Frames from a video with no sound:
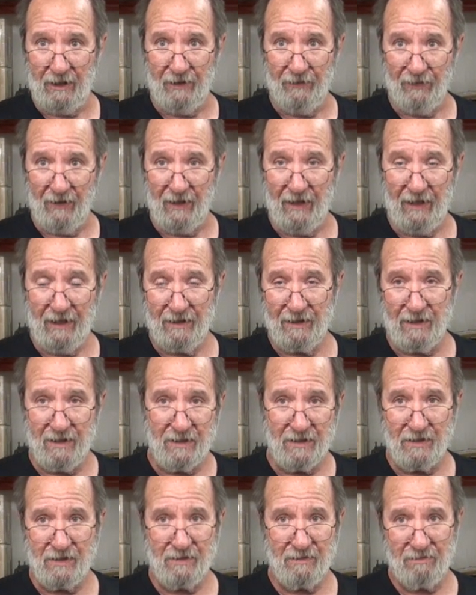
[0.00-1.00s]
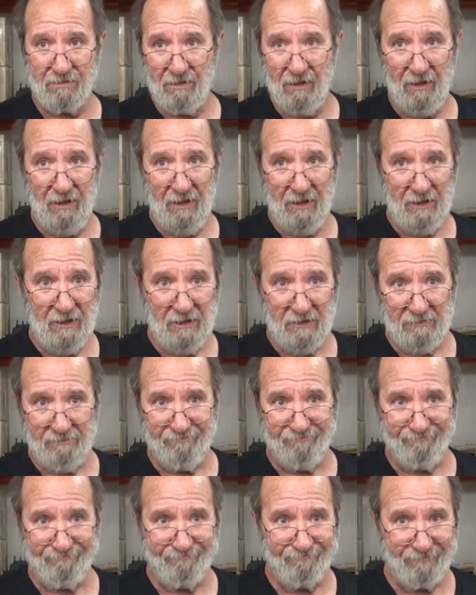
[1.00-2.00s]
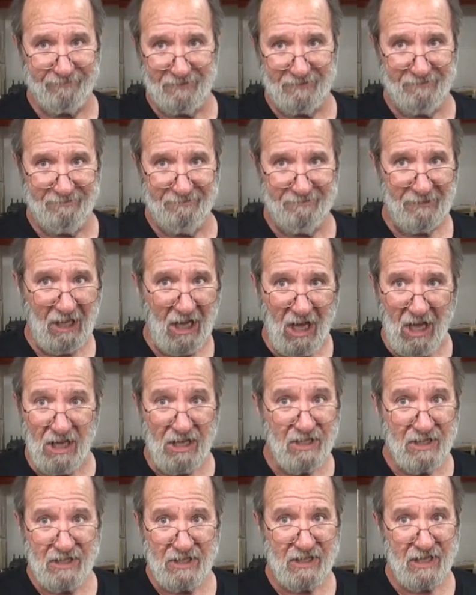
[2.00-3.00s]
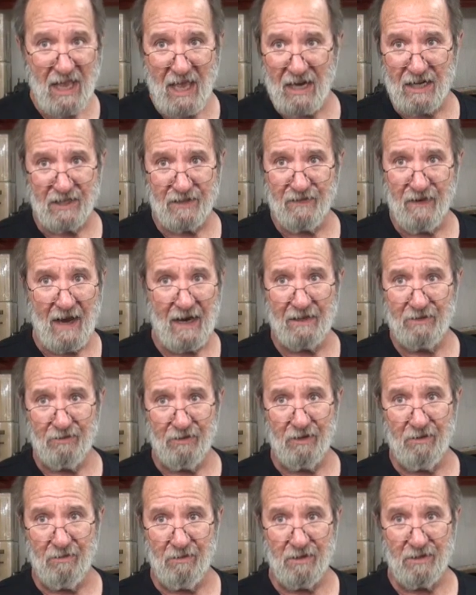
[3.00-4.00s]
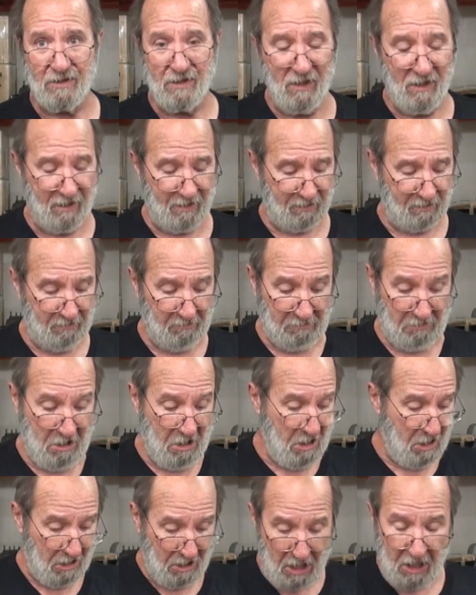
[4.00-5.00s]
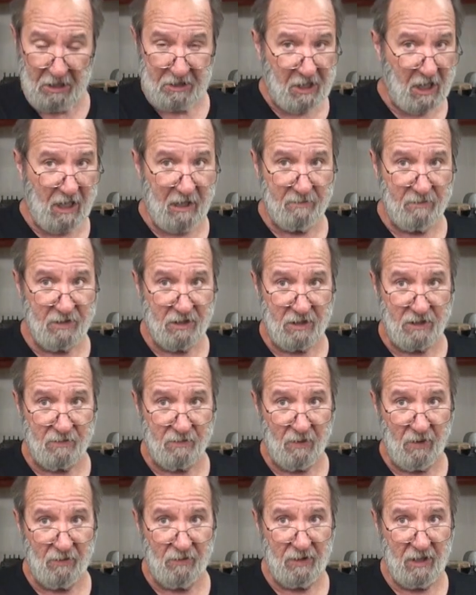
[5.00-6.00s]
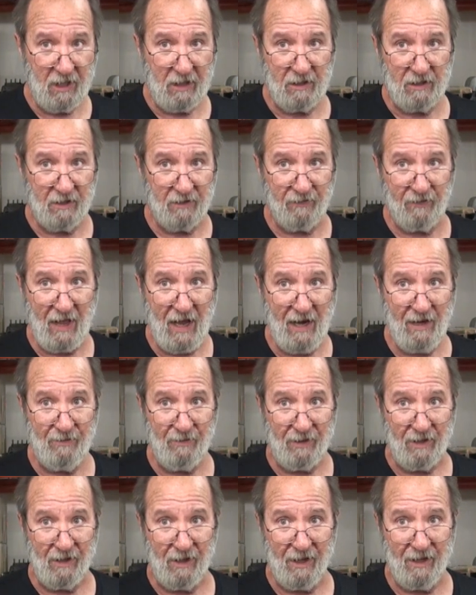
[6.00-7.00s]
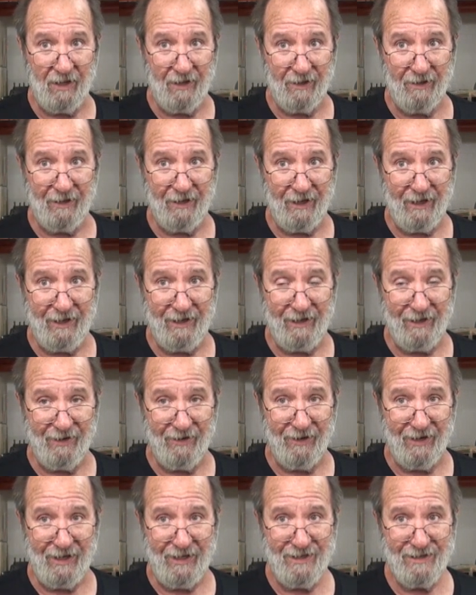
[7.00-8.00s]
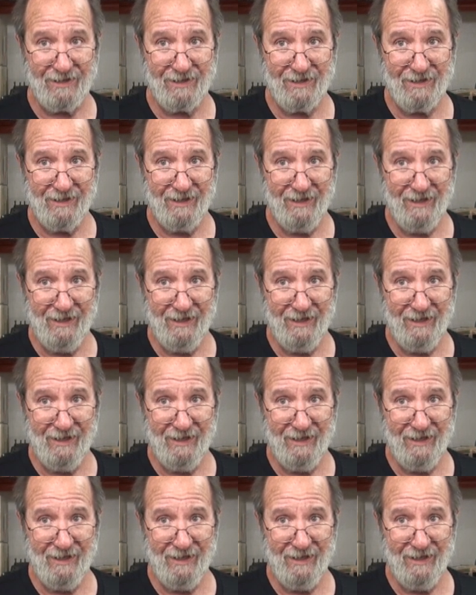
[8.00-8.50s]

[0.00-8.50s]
if I get this unsatisfactory result, a lot of times just rotating the flywheel 180 degrees